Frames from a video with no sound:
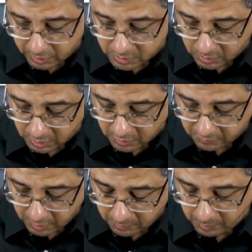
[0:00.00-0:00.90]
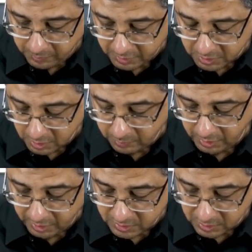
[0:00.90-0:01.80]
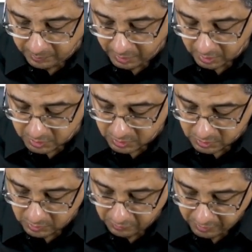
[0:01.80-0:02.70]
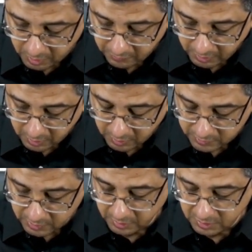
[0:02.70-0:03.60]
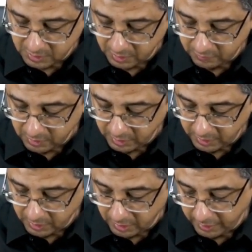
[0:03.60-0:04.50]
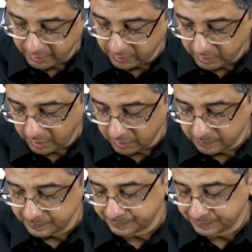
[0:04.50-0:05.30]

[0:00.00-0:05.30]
does not have a hemiplegia but has the paralysis of the following nerves, that is 7, 8, 9, 10